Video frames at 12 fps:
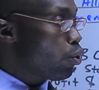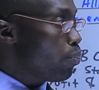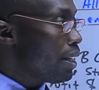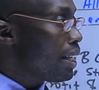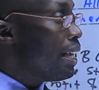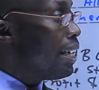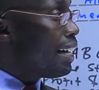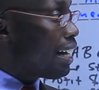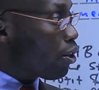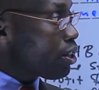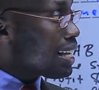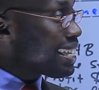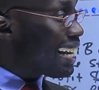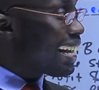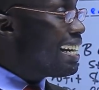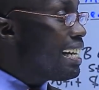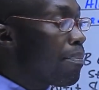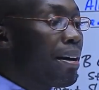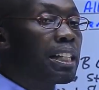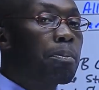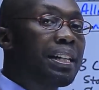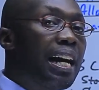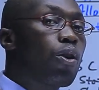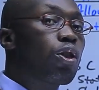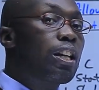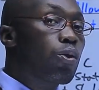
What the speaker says: to be? Now the second year must be now the